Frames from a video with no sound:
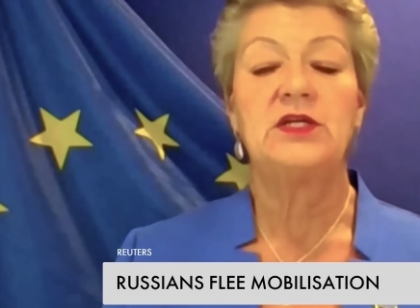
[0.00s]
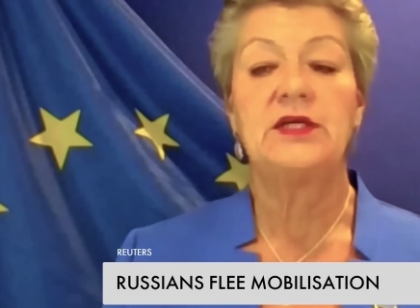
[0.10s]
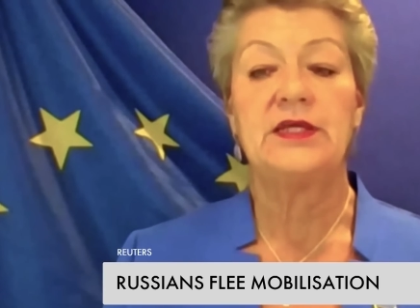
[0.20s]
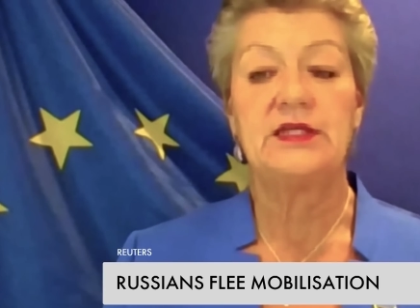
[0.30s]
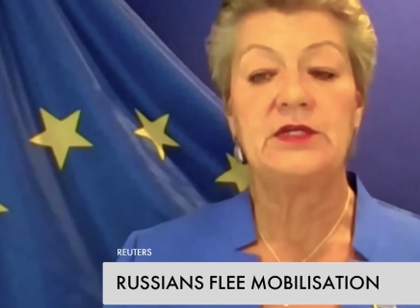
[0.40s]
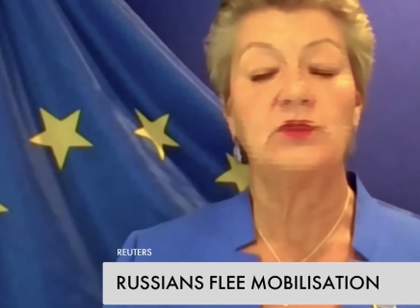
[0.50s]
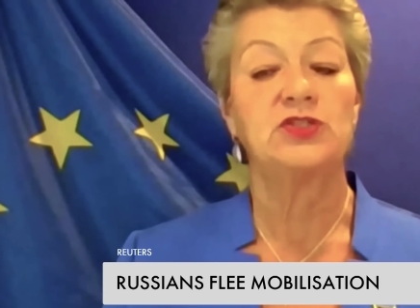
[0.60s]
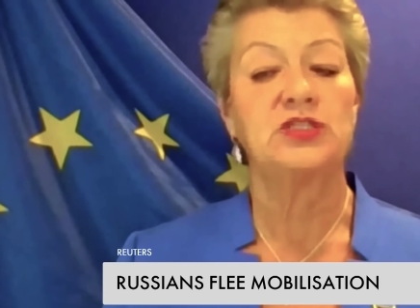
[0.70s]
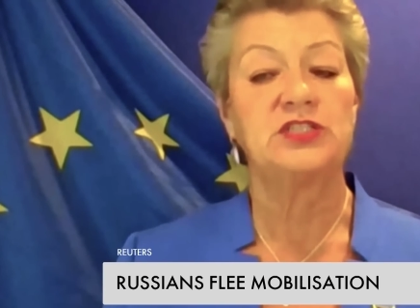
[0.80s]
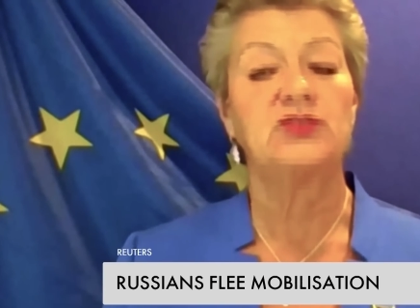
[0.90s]
he or
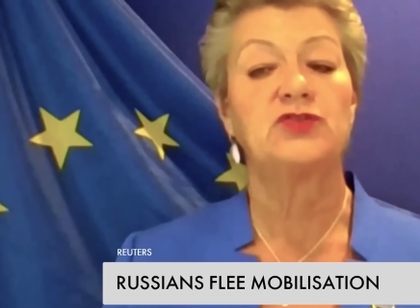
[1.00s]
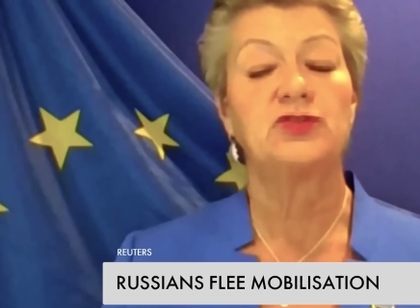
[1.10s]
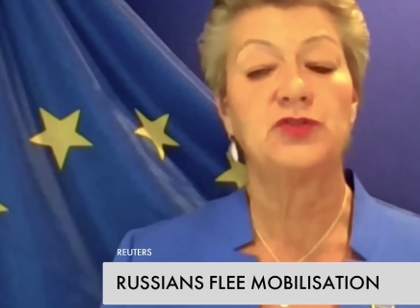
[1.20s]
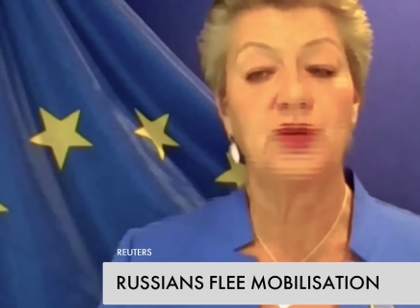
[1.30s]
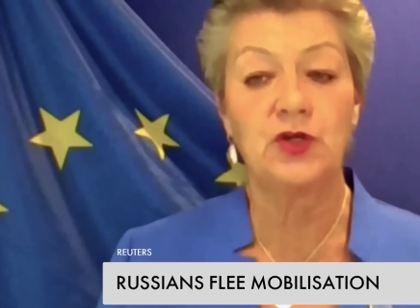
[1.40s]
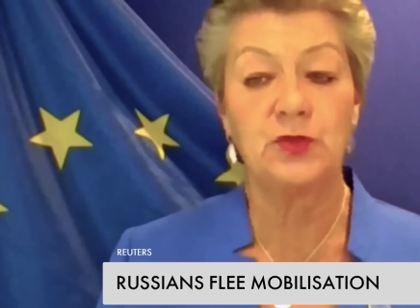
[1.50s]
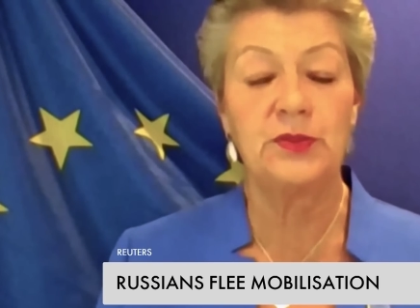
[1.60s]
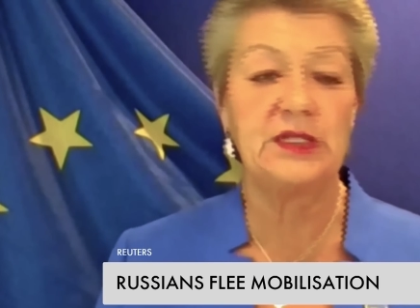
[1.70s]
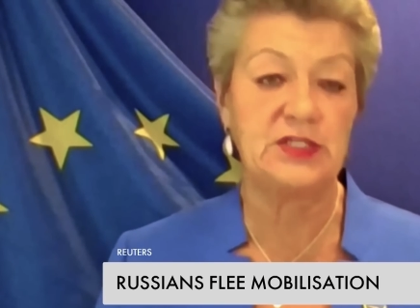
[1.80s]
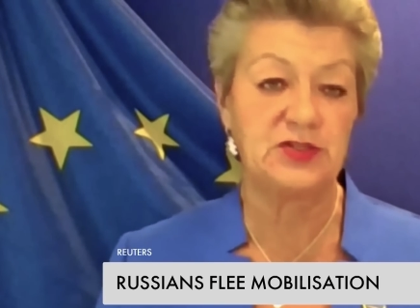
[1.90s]
she should not
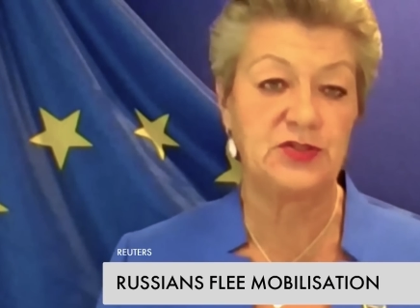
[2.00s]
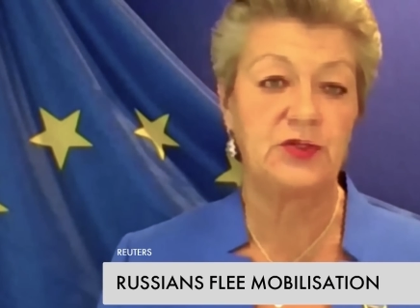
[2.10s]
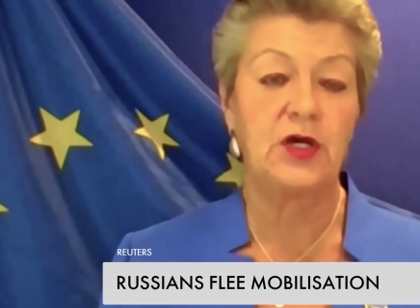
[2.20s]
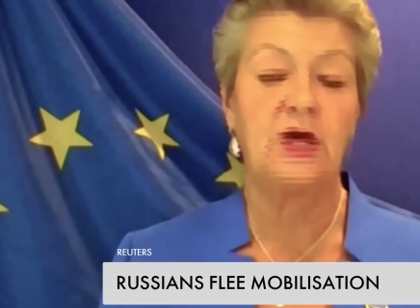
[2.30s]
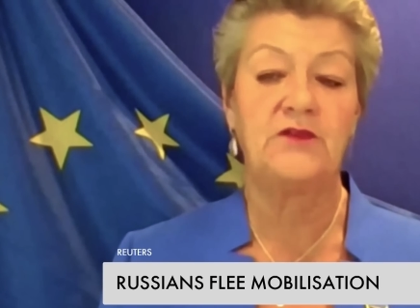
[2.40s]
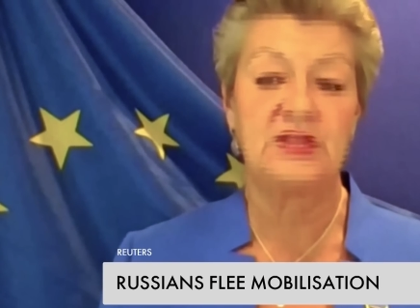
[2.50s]
be issued a